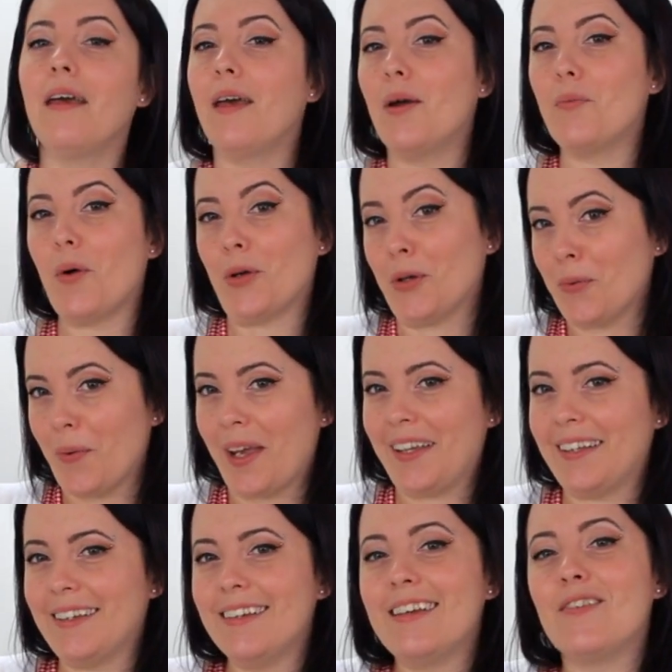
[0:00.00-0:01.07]
And while you're
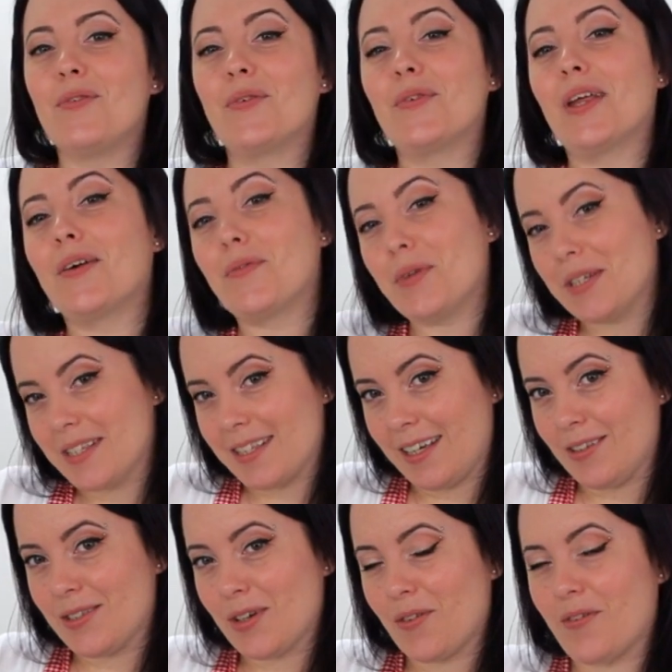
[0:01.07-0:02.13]
waiting, if you like what you've
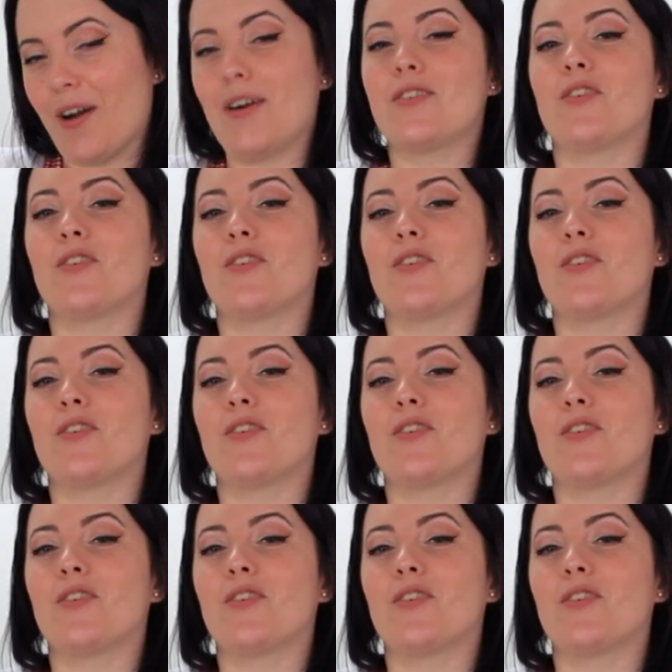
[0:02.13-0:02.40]
seen so far,